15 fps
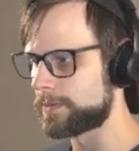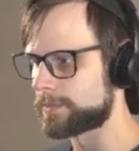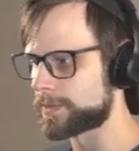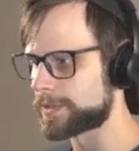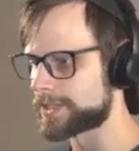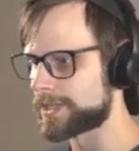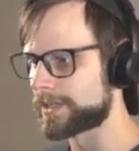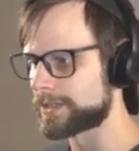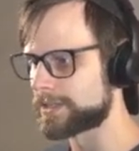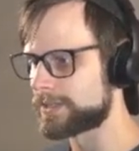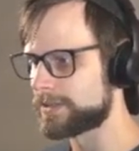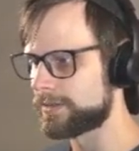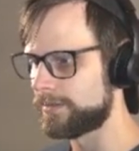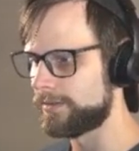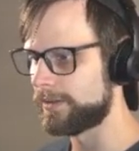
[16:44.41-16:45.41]
to protect
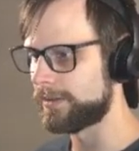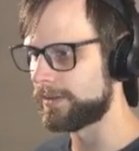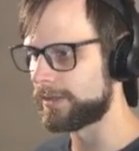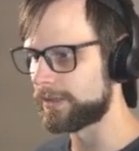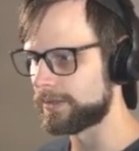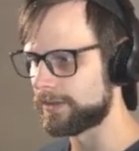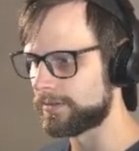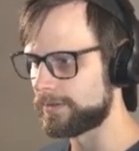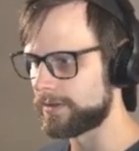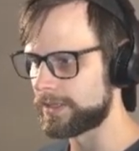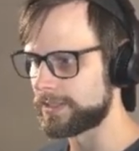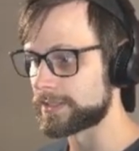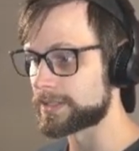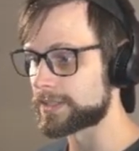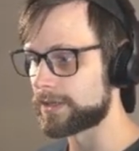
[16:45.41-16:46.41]
Lily in,
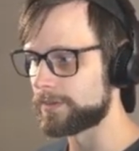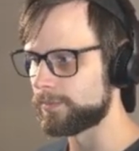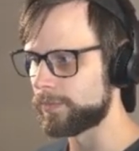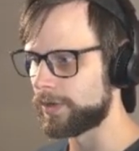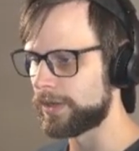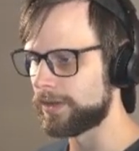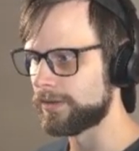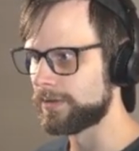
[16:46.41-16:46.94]
in some way.